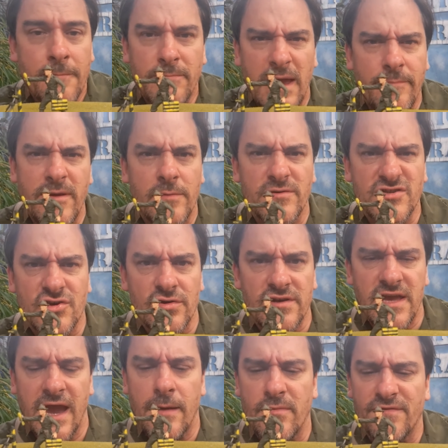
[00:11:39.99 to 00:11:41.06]
Maybe it was good
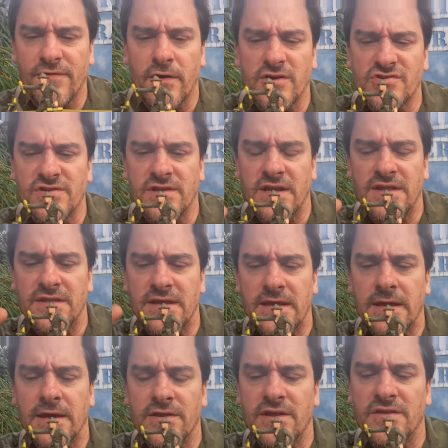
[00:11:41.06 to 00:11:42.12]
camouflage in
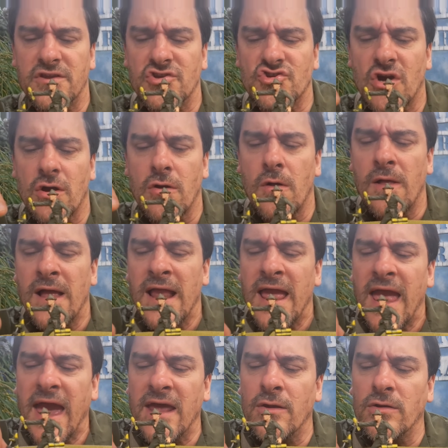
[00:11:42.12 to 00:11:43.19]
the jungle,
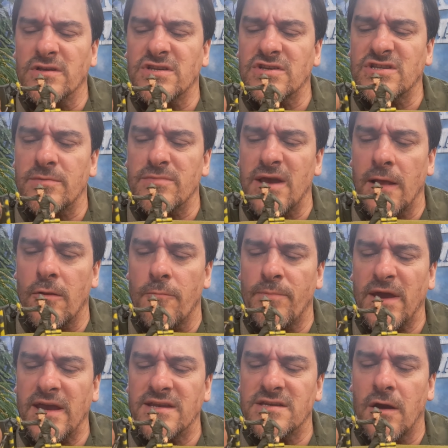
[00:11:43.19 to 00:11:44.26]
and also some yellow
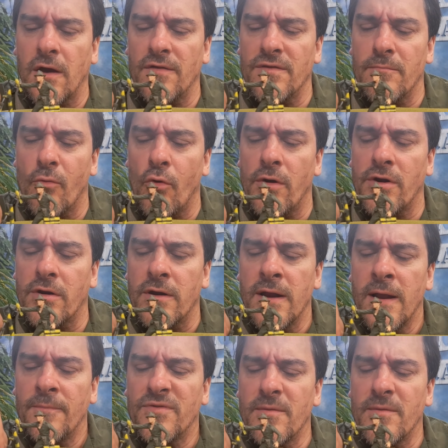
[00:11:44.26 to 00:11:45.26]
paint on the mortar.